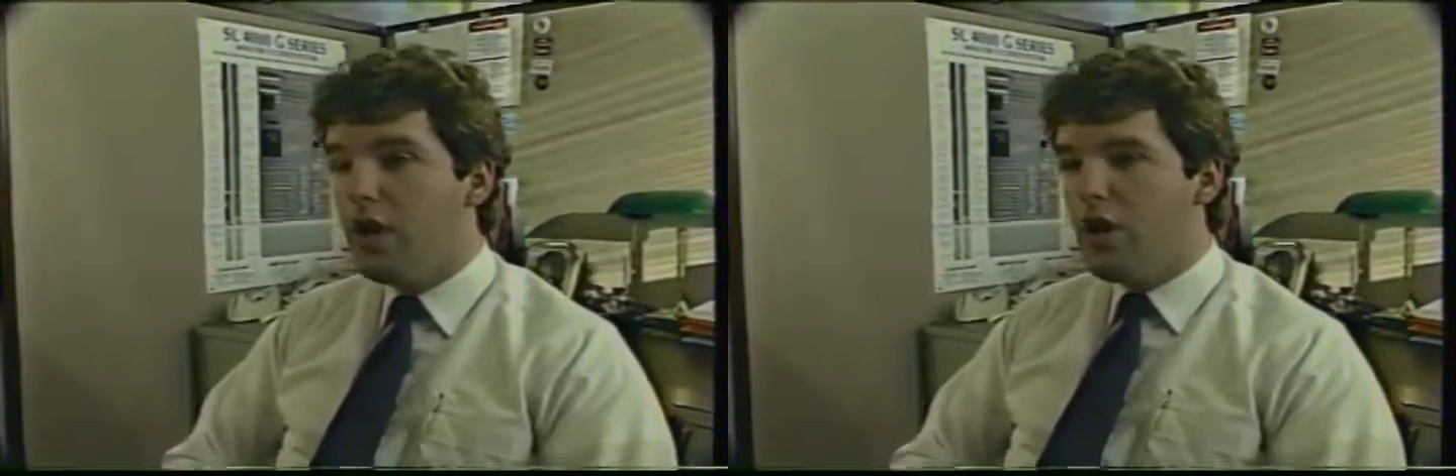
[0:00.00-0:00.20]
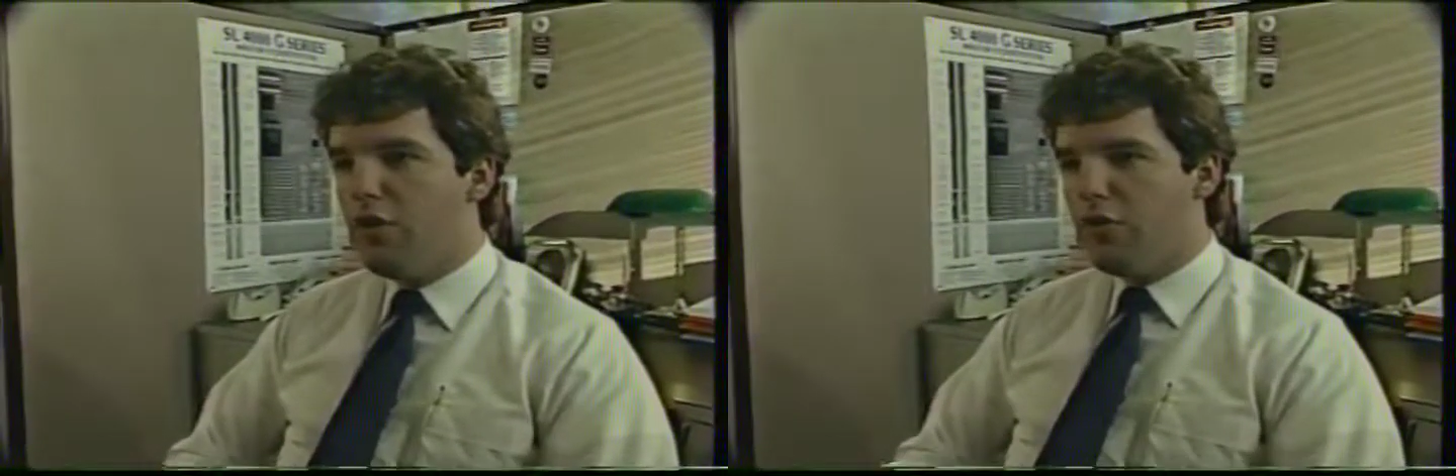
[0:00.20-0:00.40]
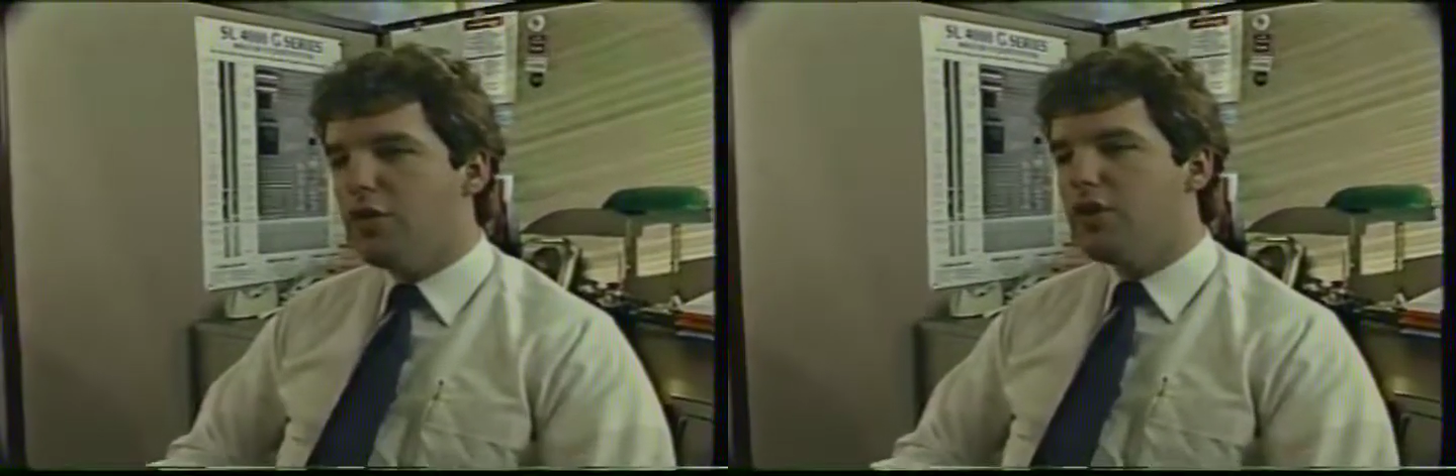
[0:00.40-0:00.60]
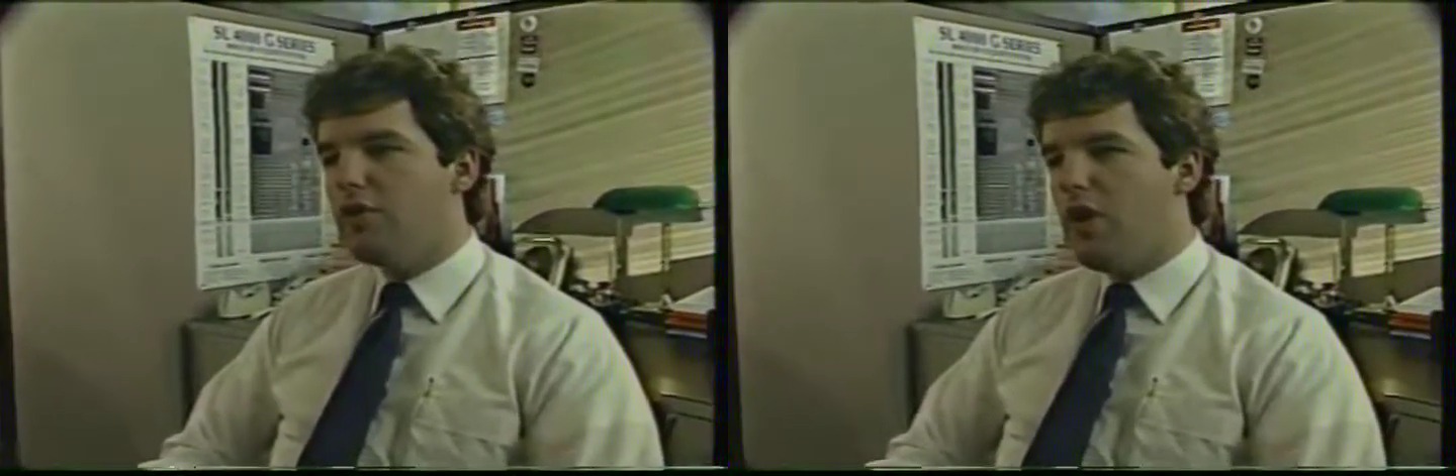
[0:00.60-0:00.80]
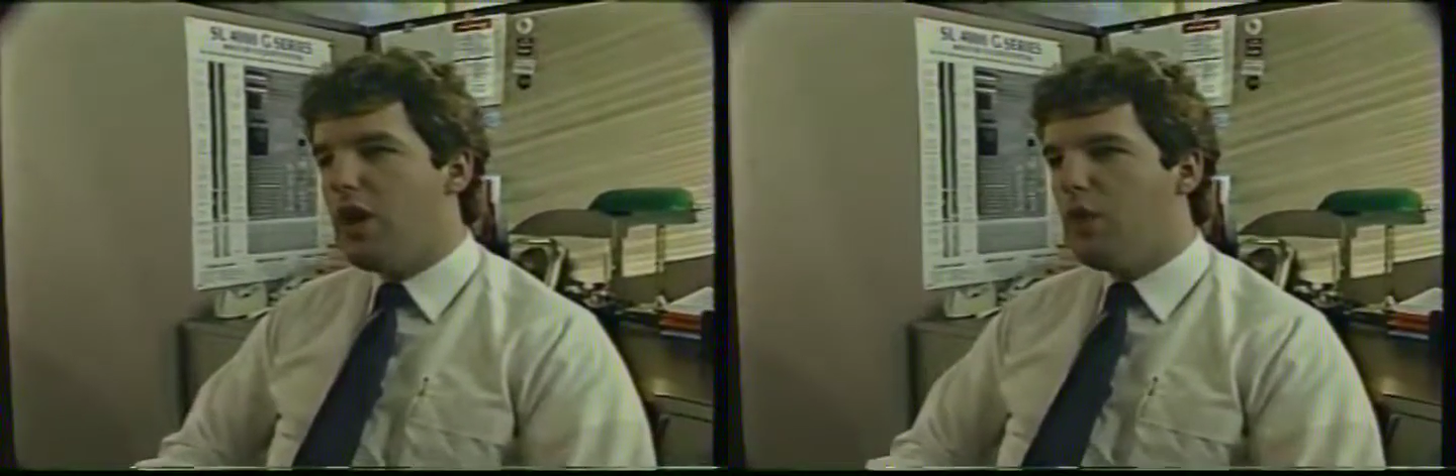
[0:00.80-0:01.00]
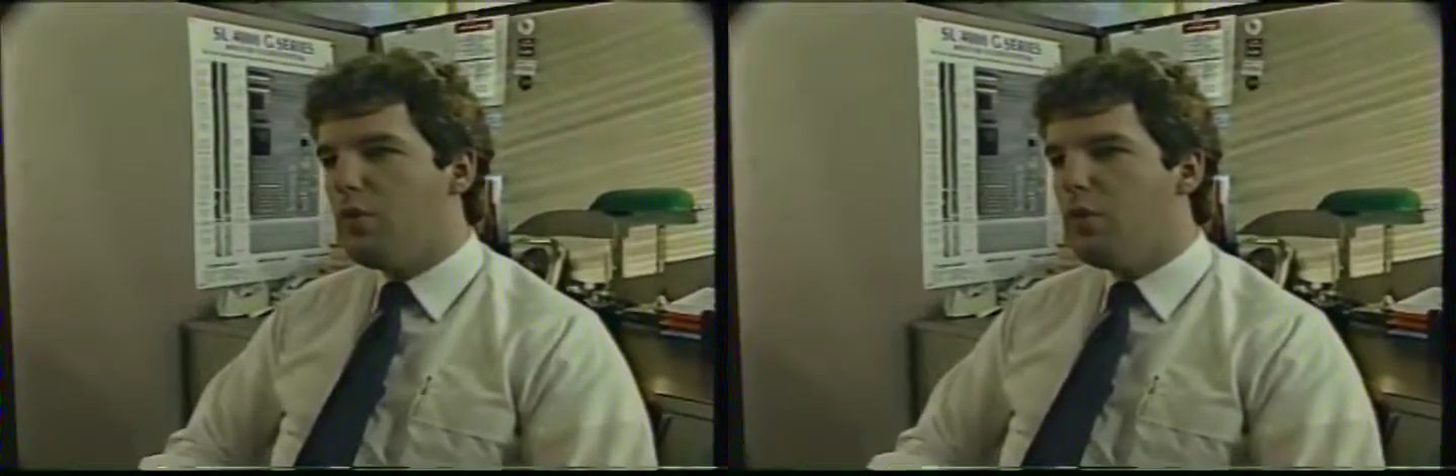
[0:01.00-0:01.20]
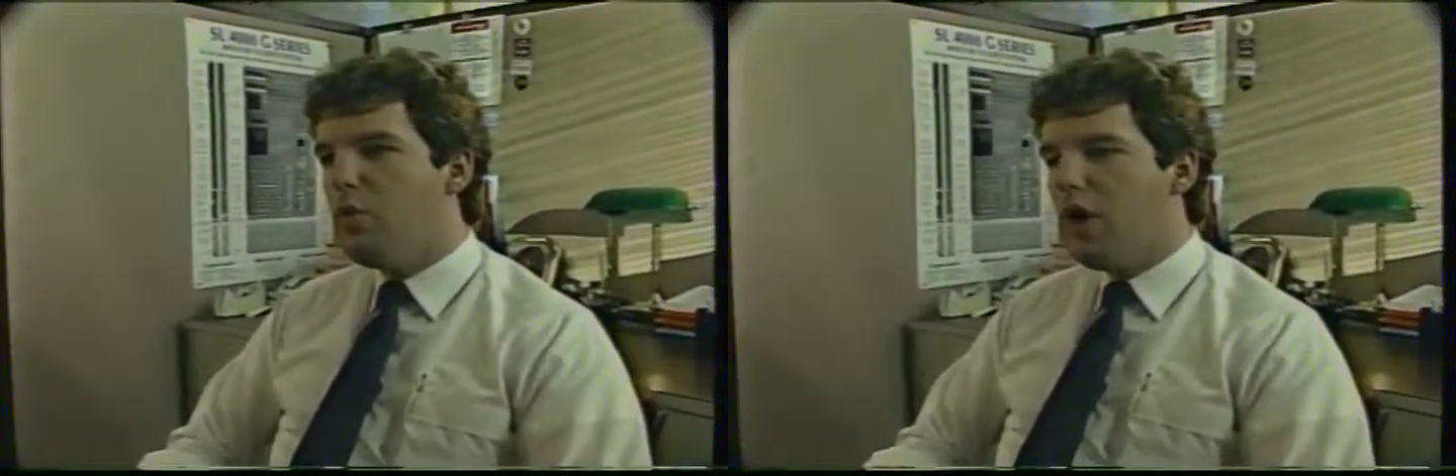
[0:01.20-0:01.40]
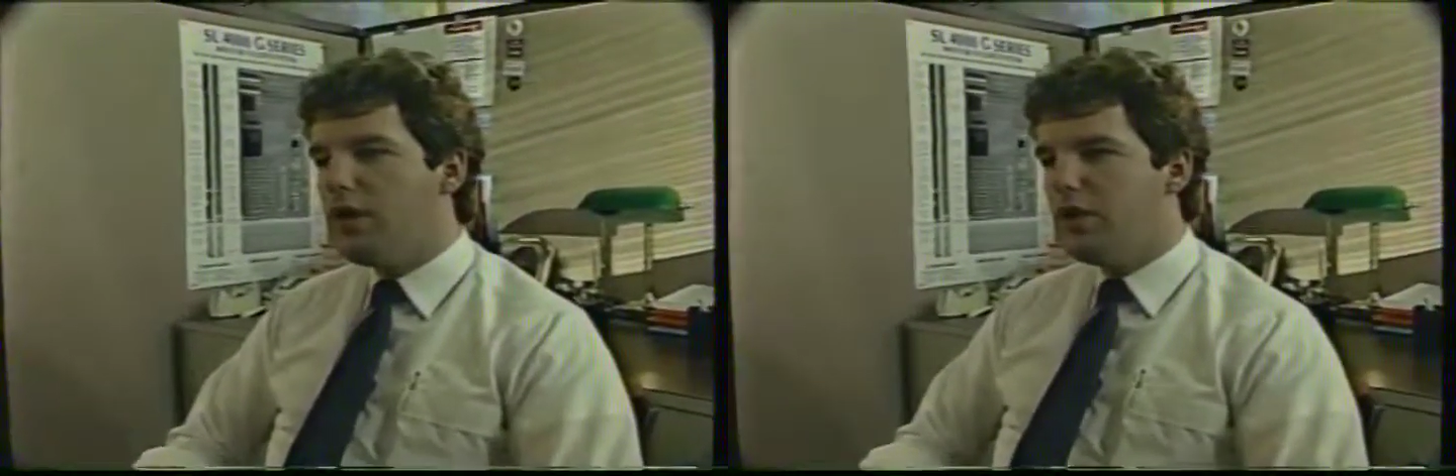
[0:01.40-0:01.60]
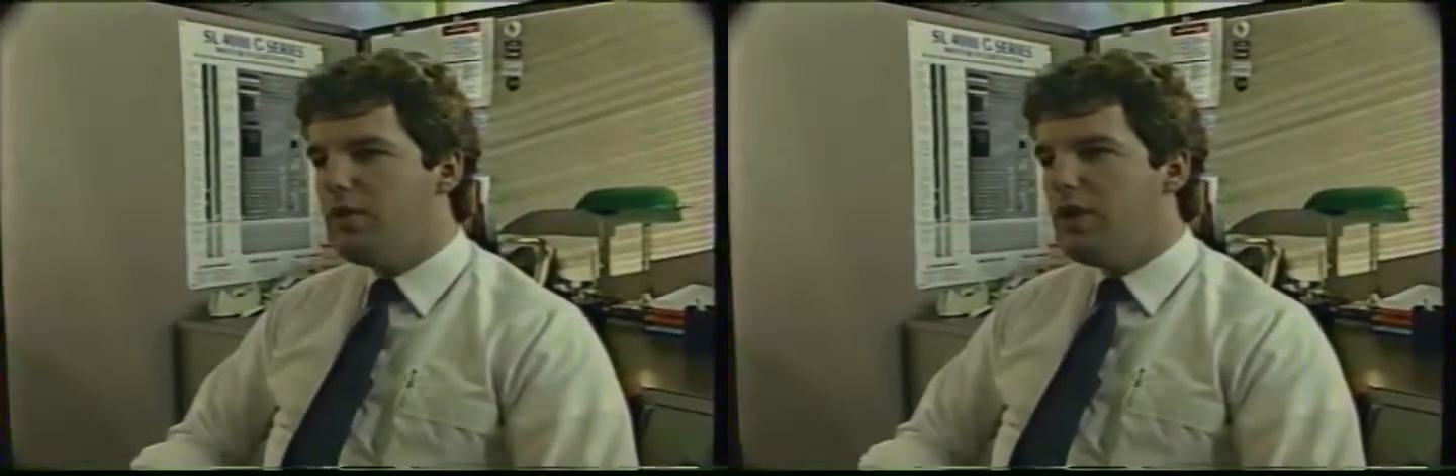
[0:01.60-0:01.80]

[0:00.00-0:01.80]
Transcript: First of all, we wanted to be